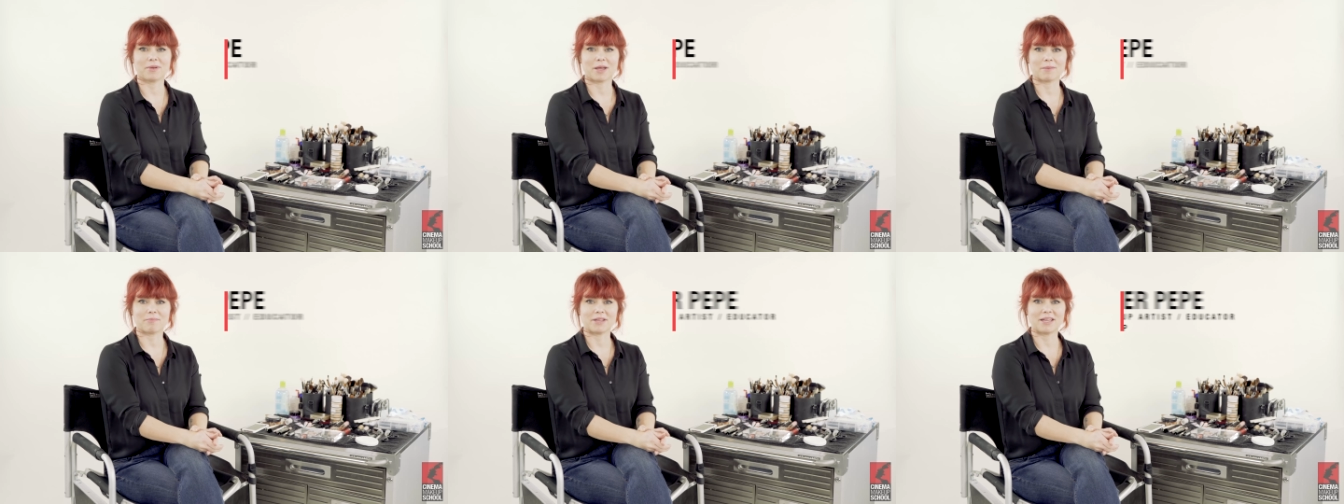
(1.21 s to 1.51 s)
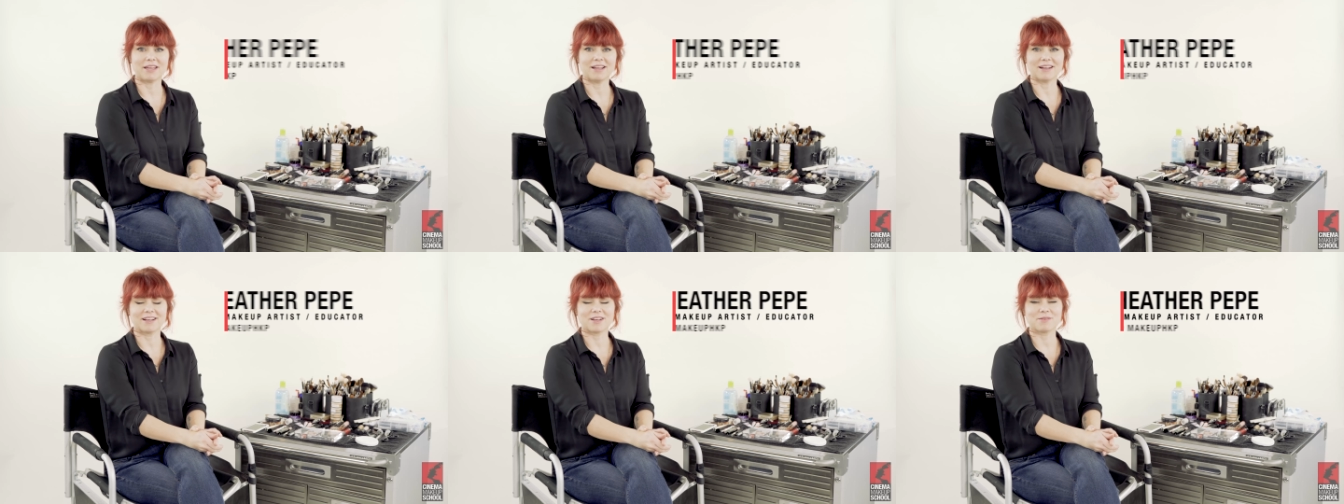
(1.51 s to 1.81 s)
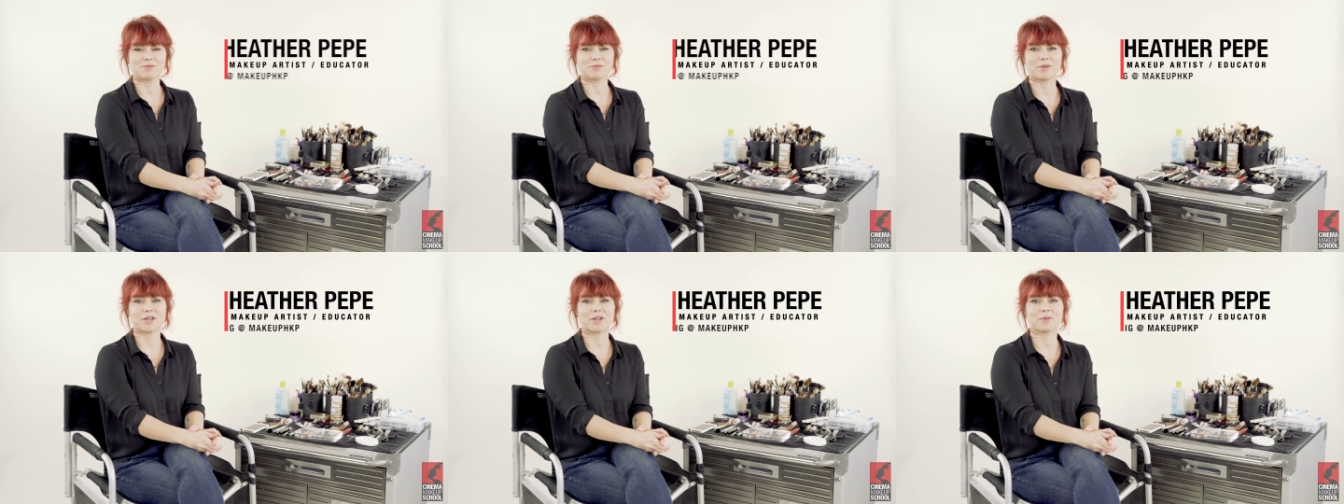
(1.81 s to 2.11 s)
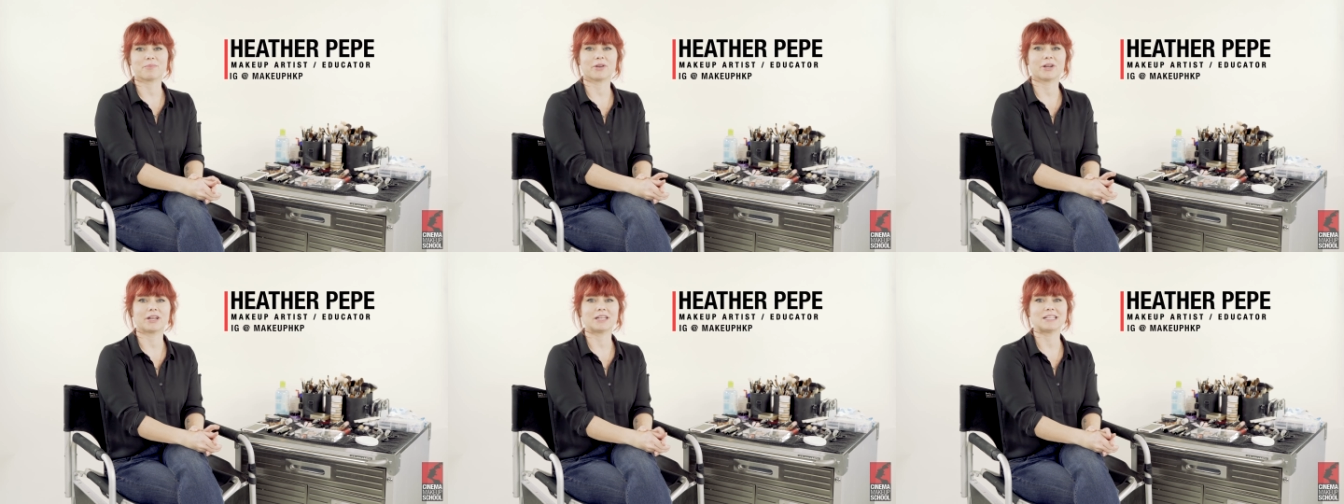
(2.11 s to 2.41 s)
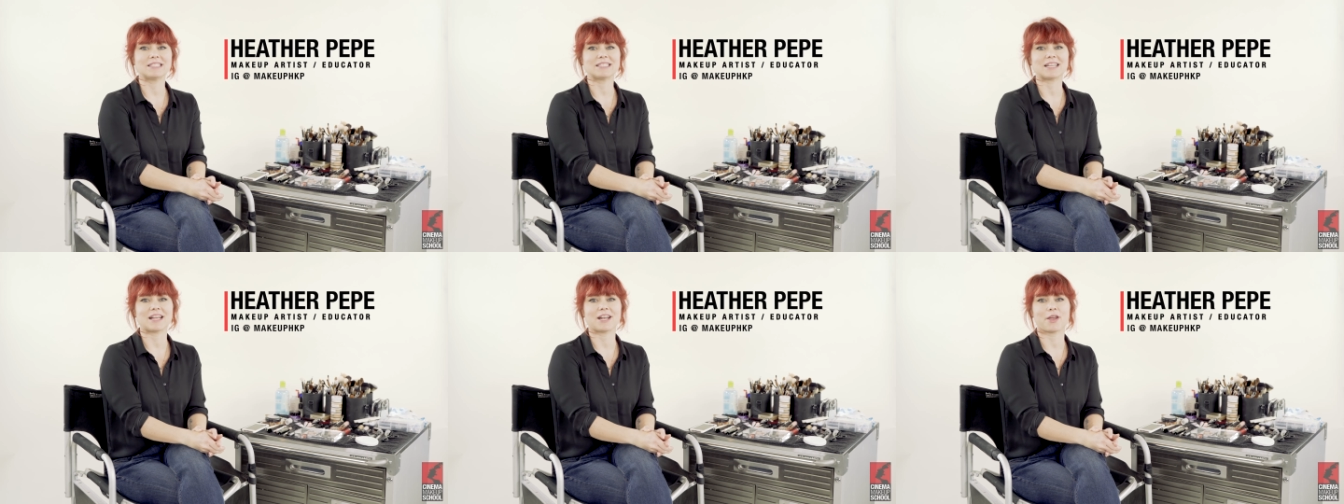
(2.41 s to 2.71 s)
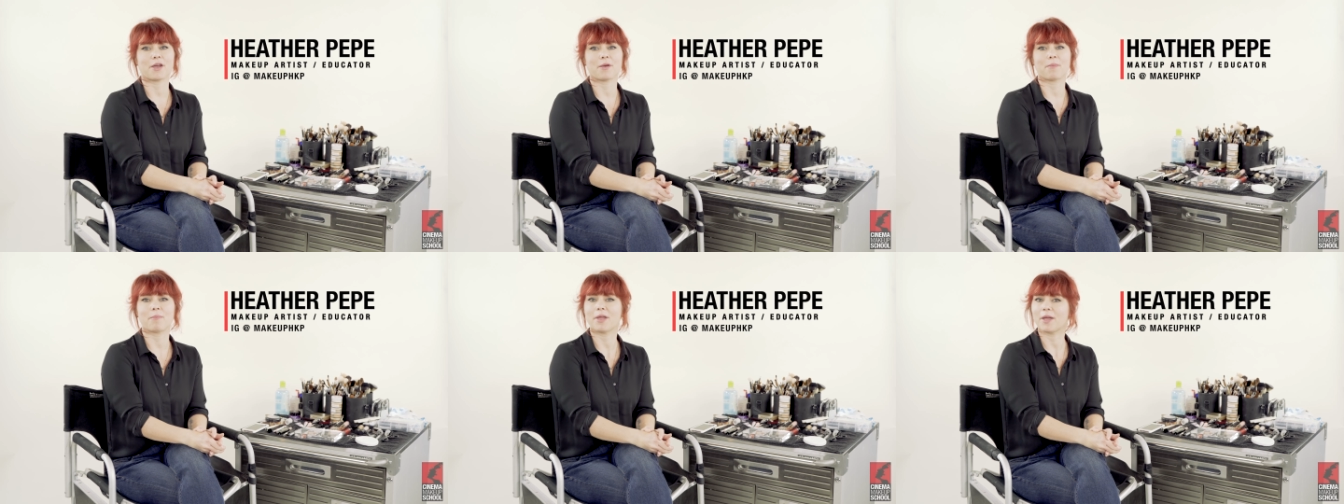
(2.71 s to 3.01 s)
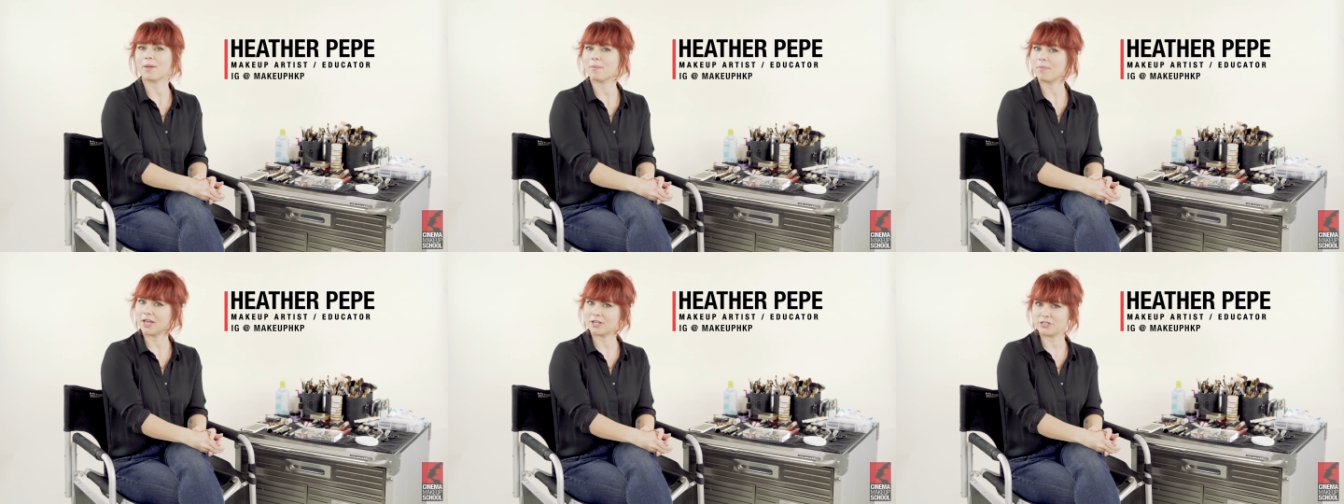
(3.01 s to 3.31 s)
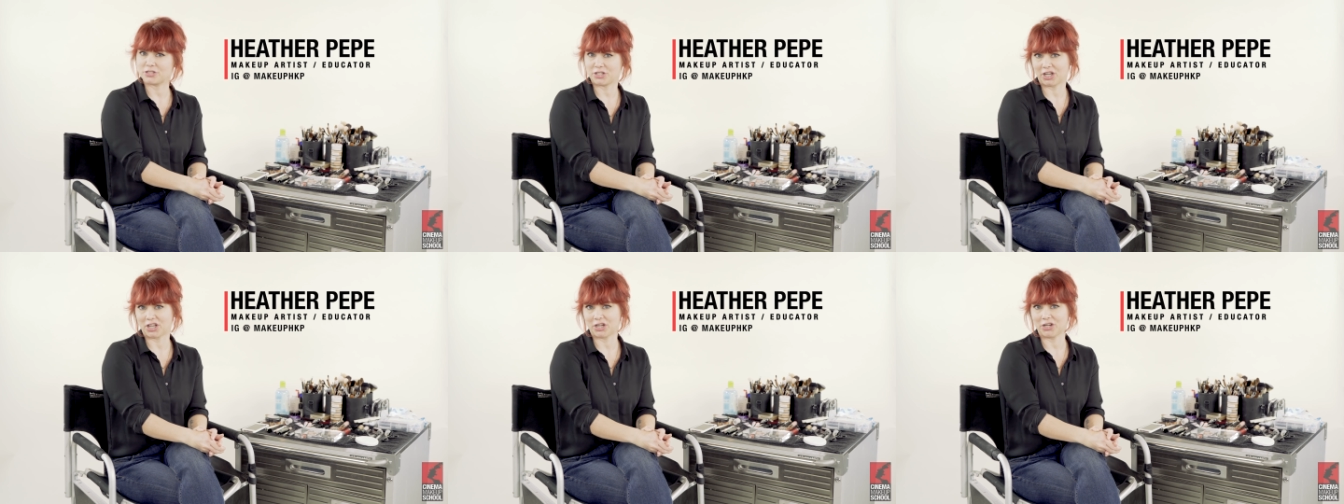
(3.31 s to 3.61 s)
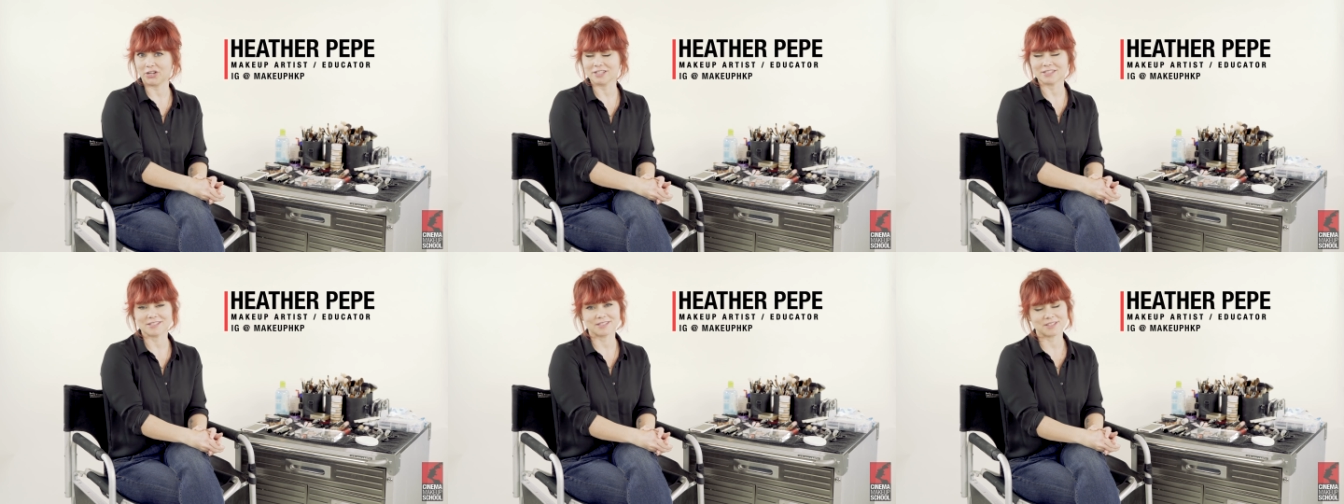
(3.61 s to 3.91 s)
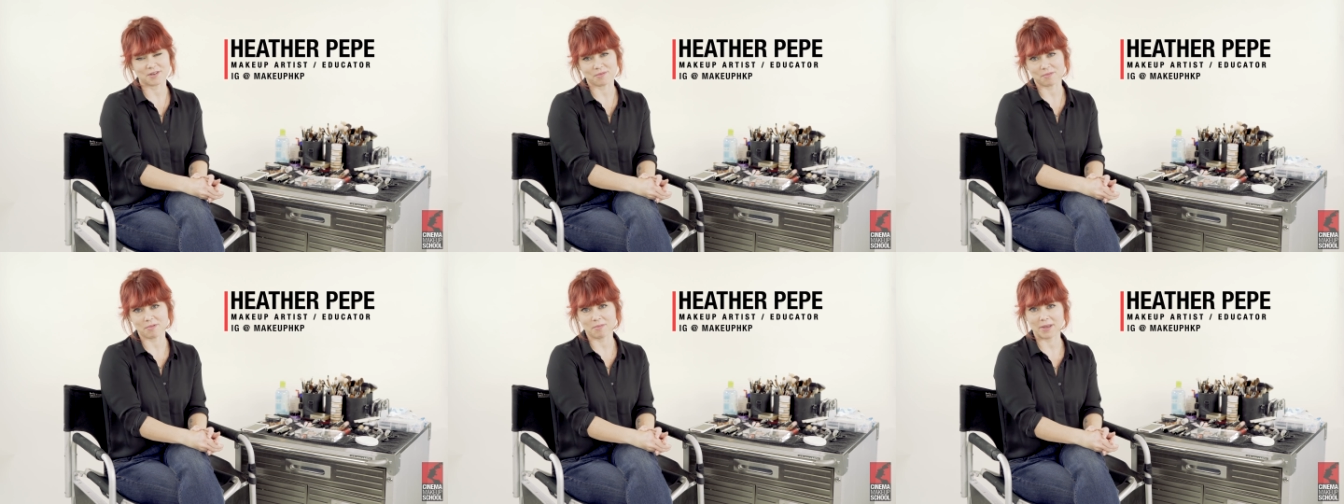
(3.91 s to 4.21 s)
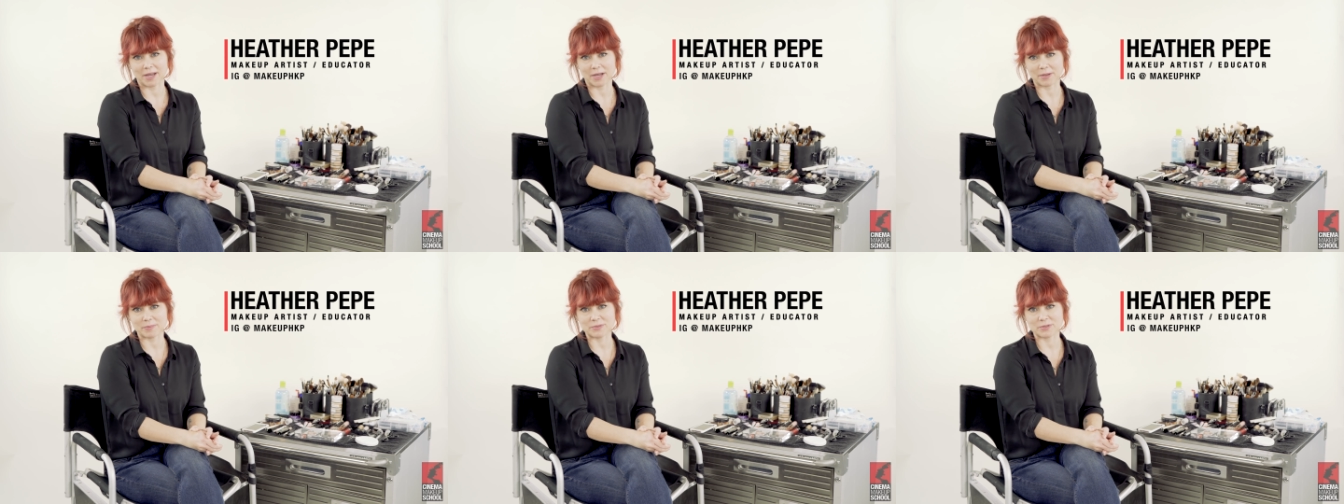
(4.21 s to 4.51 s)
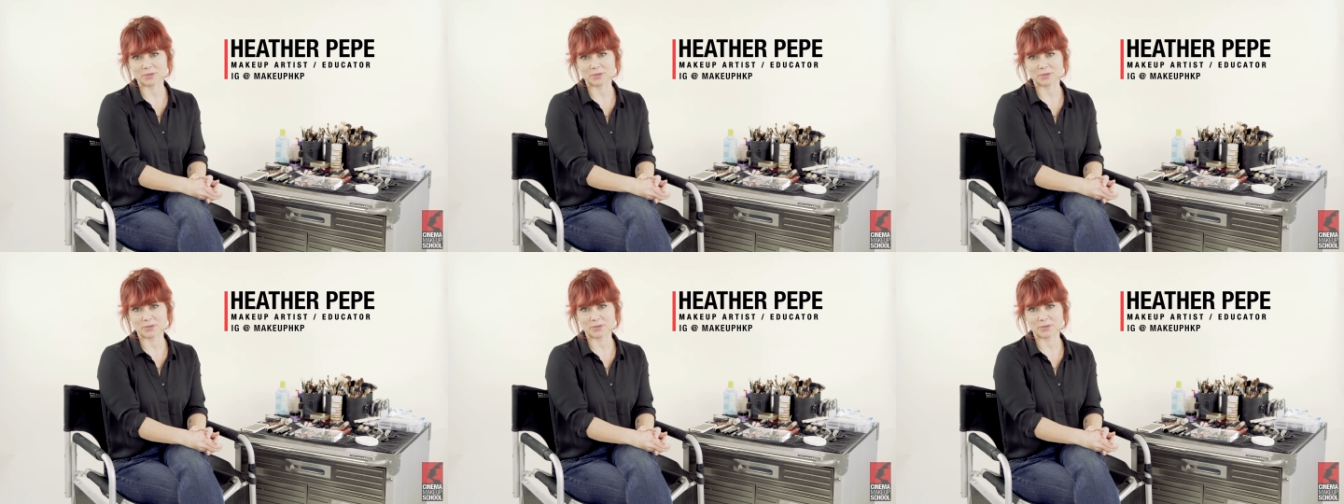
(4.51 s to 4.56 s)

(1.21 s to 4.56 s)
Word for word: Pepe. I'm a makeup artist and a makeup educator at Cinema Makeup